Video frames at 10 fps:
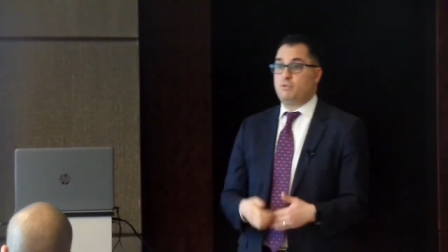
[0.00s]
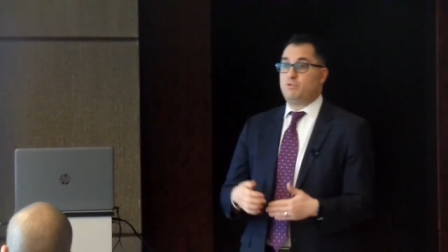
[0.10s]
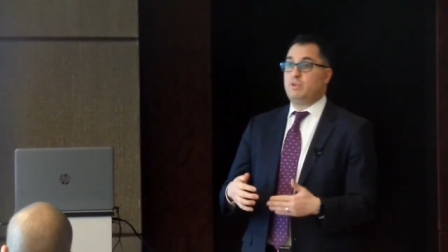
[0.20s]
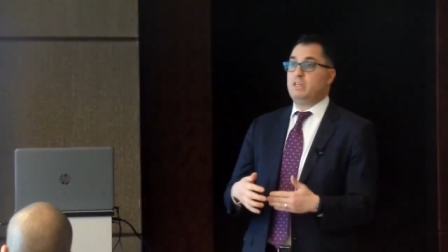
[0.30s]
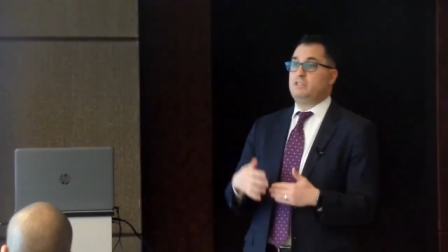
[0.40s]
So
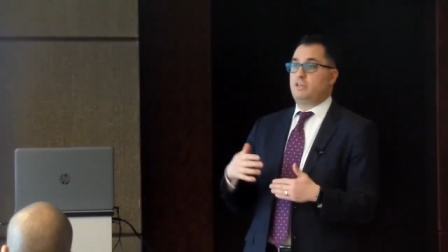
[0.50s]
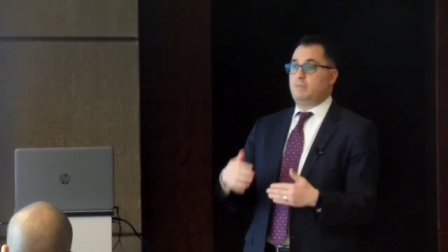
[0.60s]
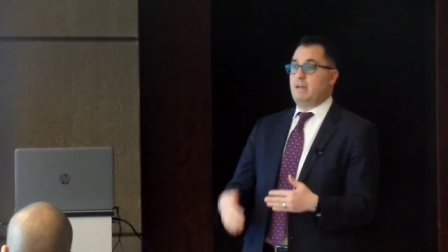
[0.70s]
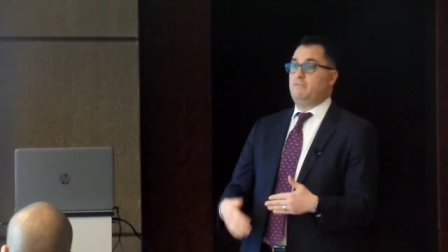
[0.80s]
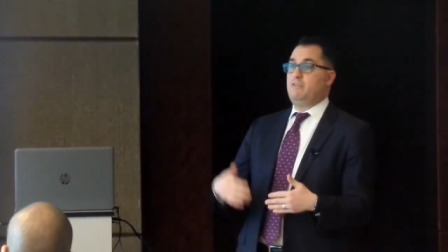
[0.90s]
we're really
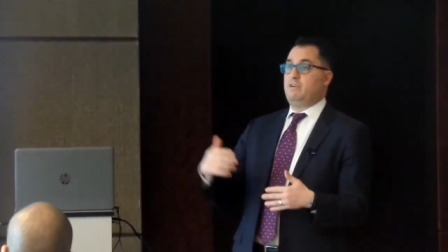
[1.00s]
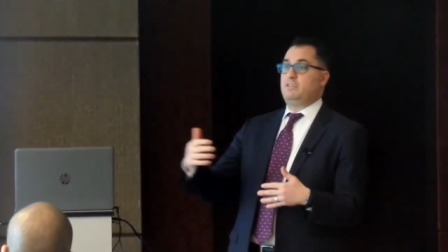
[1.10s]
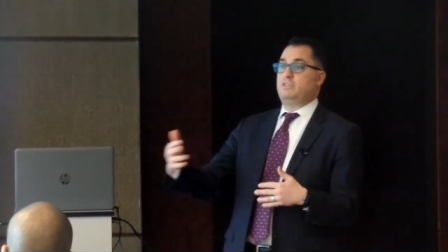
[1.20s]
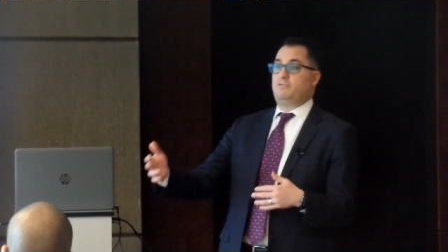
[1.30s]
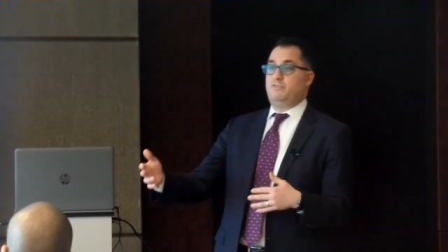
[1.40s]
talking about a
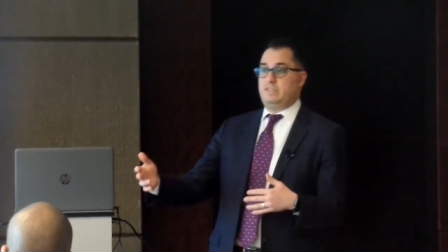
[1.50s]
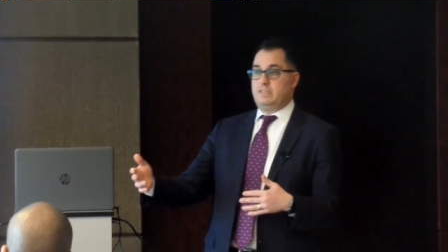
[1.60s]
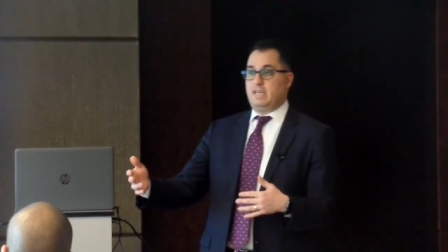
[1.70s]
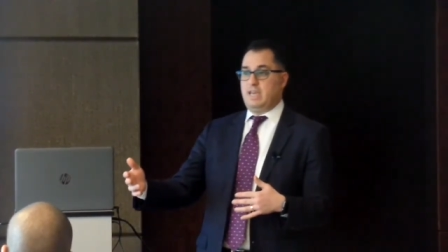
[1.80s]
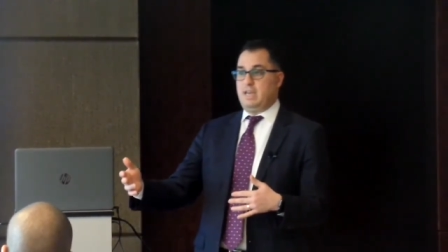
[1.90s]
very
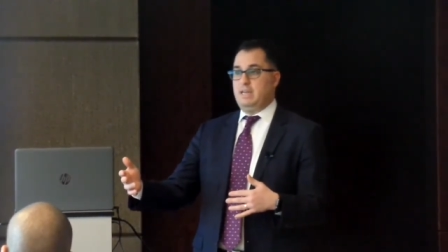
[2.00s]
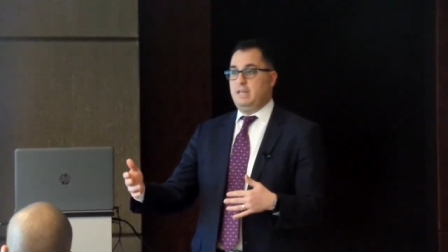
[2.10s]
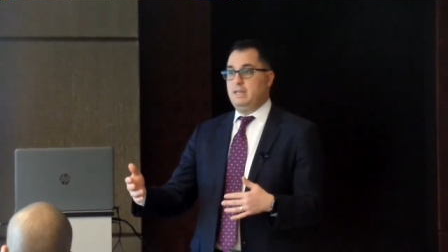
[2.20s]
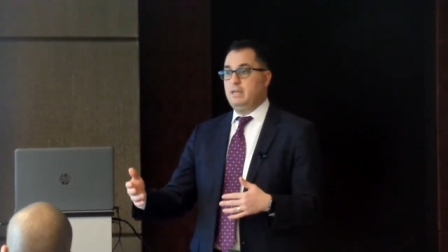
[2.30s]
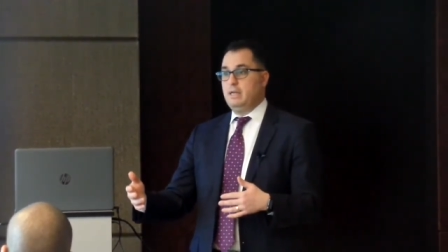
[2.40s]

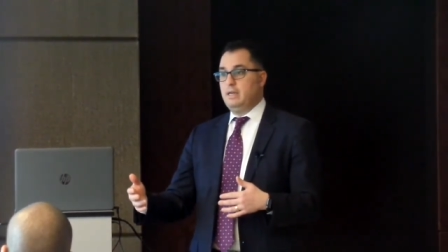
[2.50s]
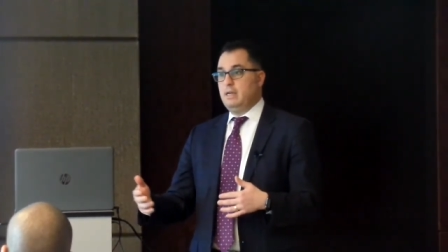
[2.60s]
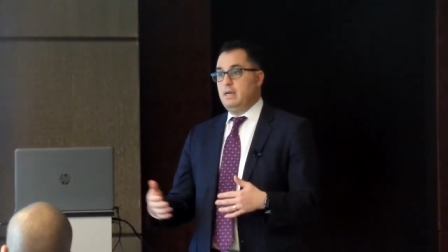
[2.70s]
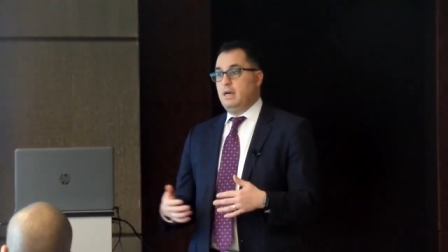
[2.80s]
sophisticated